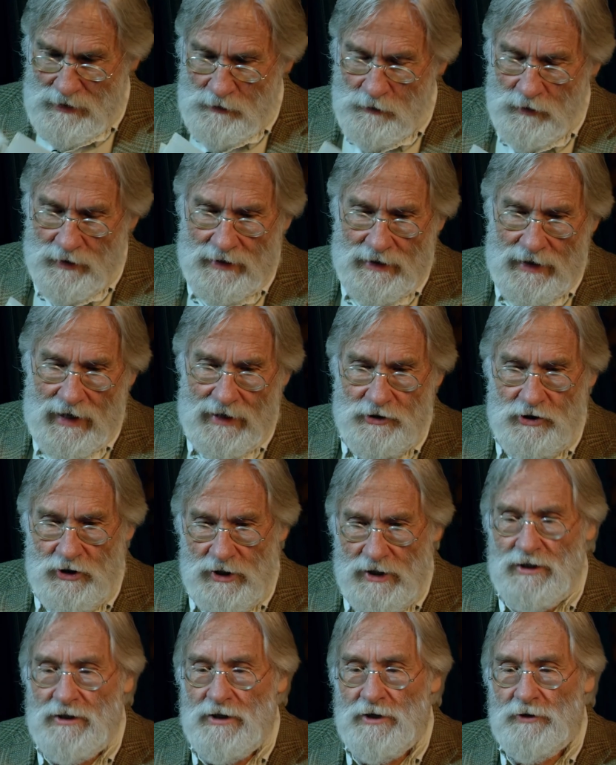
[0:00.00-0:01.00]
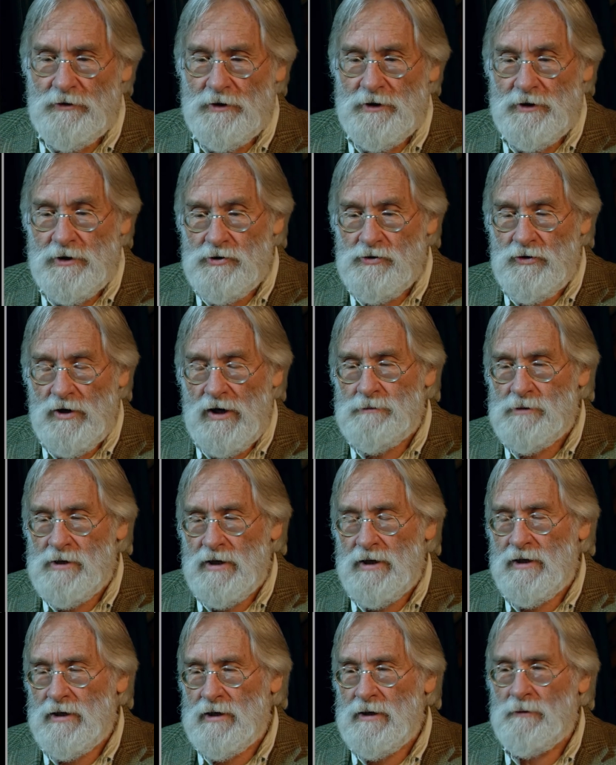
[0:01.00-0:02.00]
where he actually literally describes
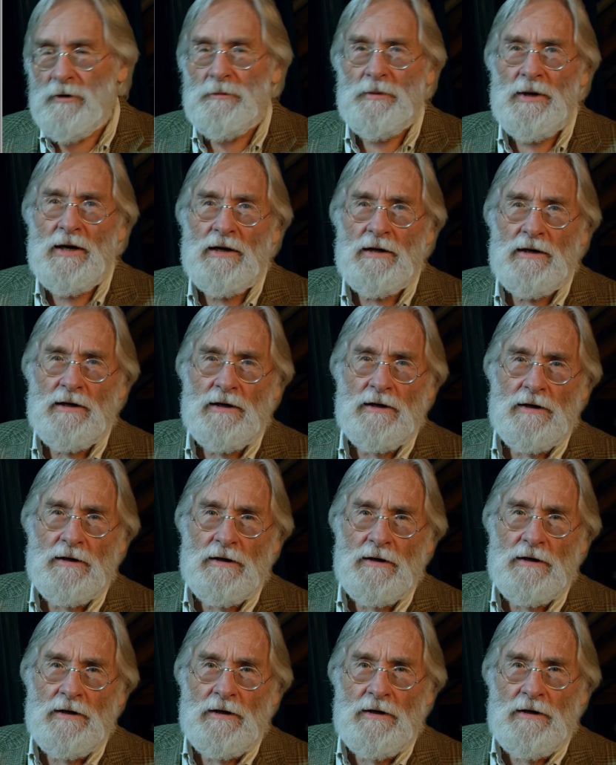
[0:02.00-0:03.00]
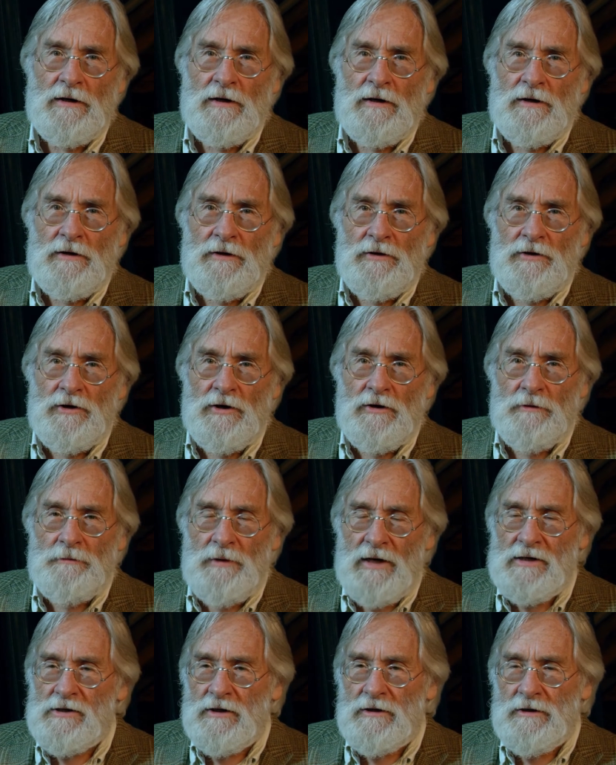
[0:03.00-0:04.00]
academic painting, you know, and
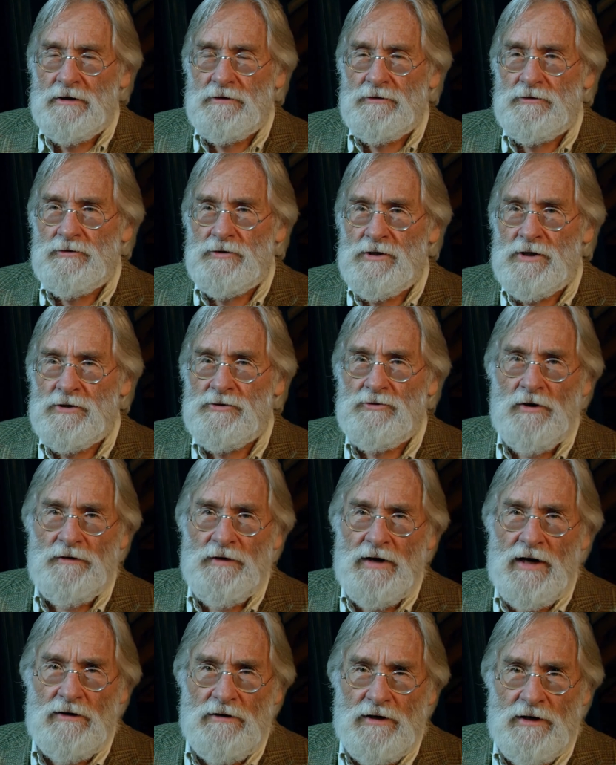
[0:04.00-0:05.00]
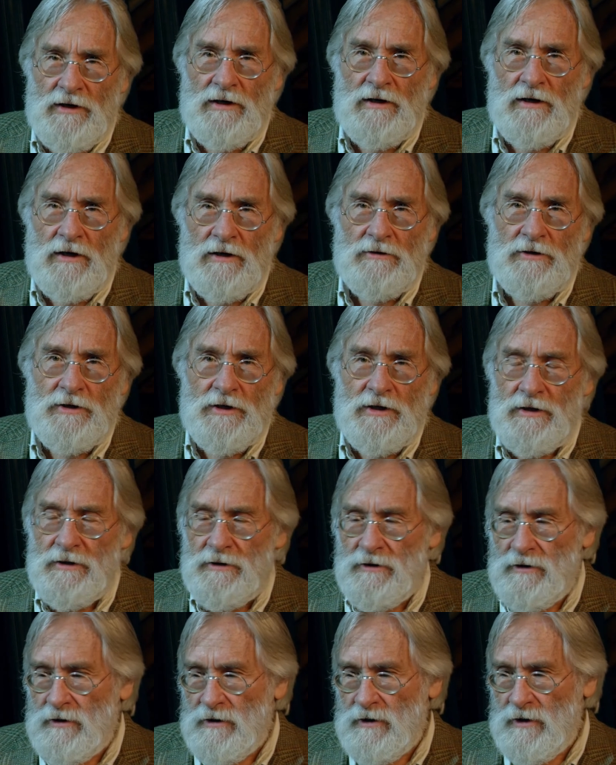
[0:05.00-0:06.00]
basically says draw the outline and color it
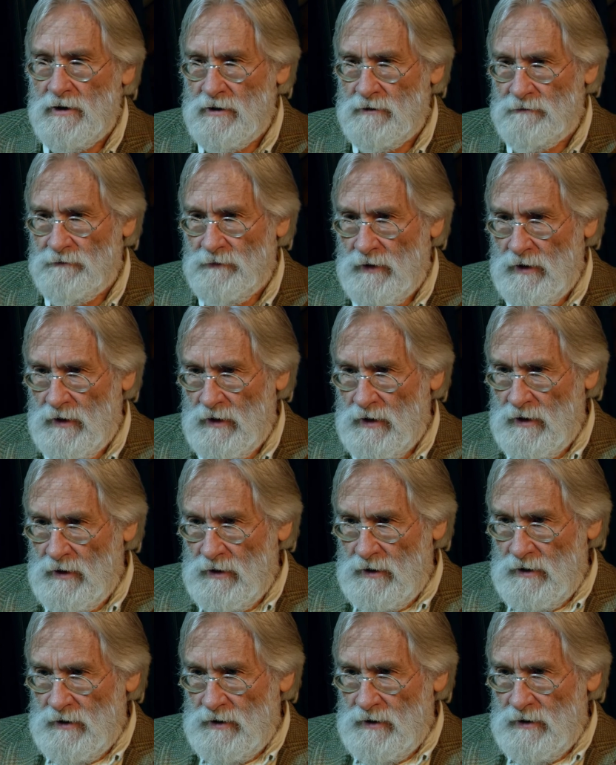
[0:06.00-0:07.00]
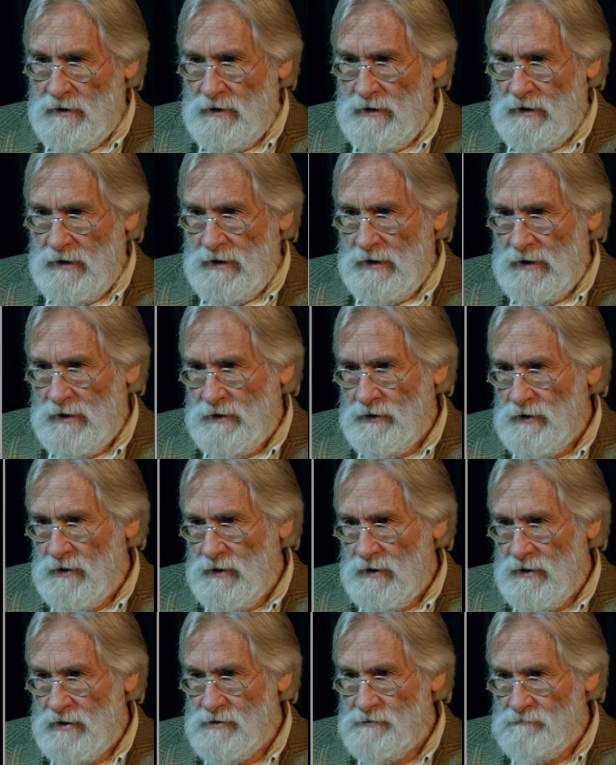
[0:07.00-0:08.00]
in. Um, and uh,
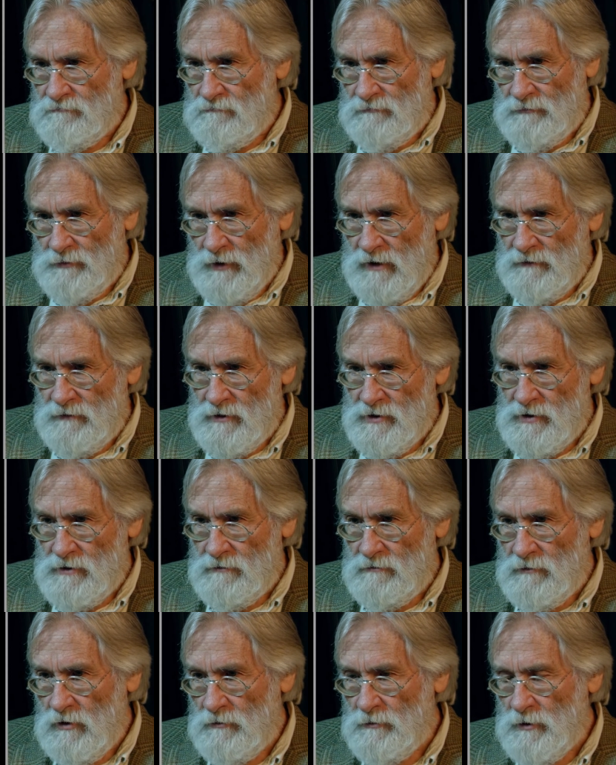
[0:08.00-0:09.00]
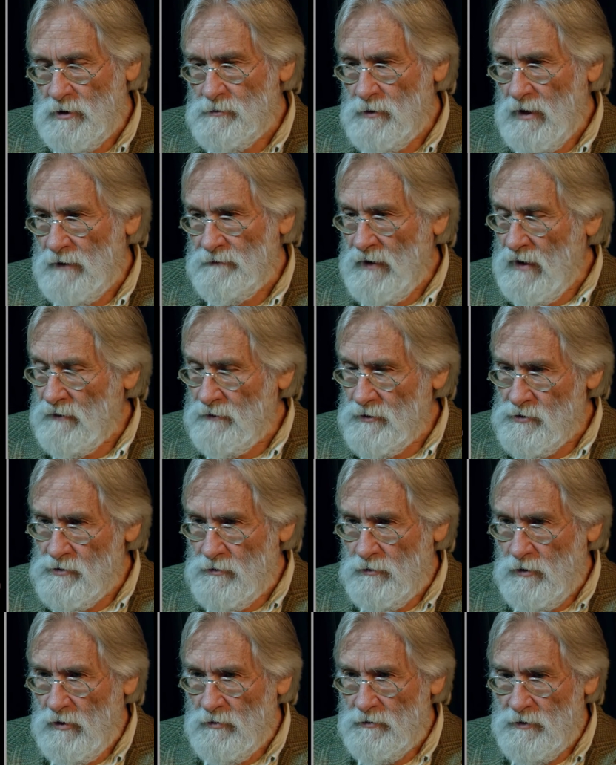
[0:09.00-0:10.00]
it's part of his notebooks, but I found this
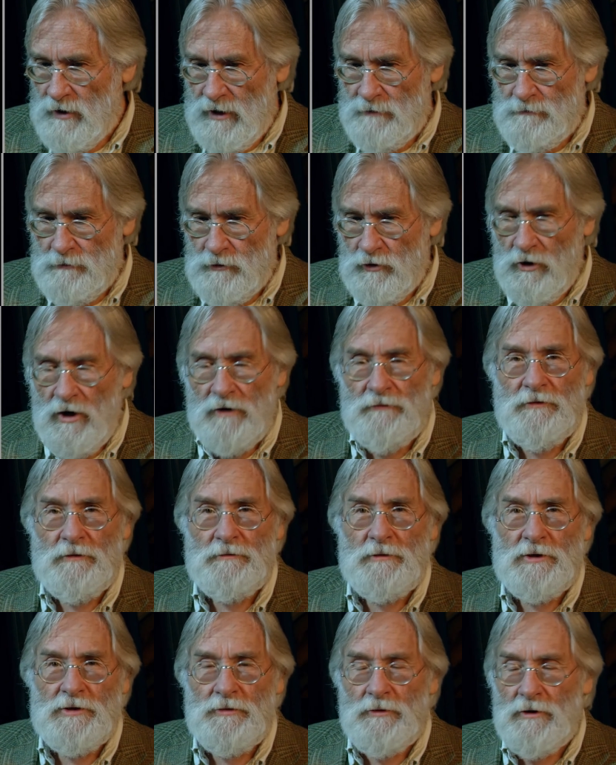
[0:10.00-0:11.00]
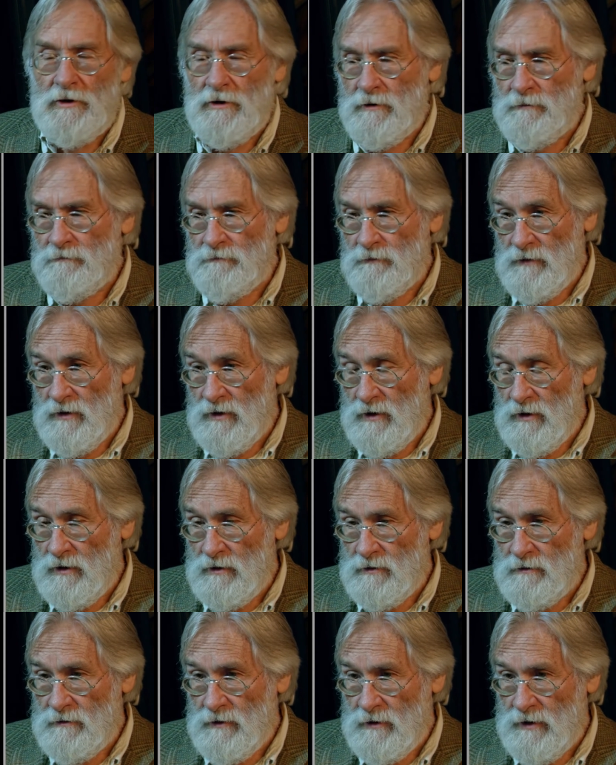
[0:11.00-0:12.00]
quote that I'd drawn from his work
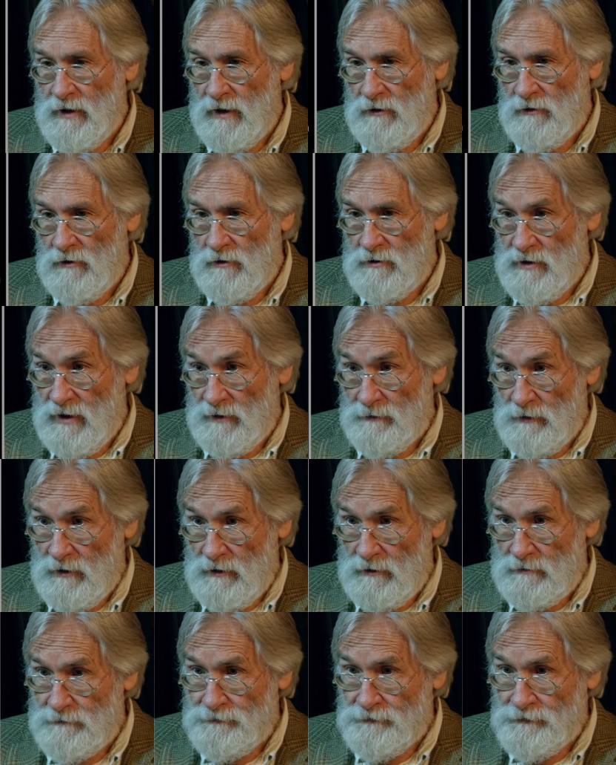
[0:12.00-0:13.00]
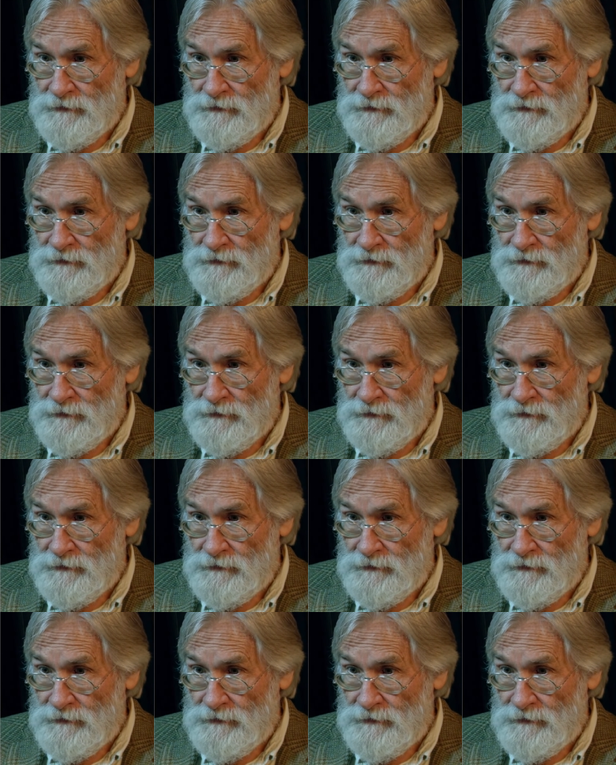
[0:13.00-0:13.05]
uh, again a long time ago.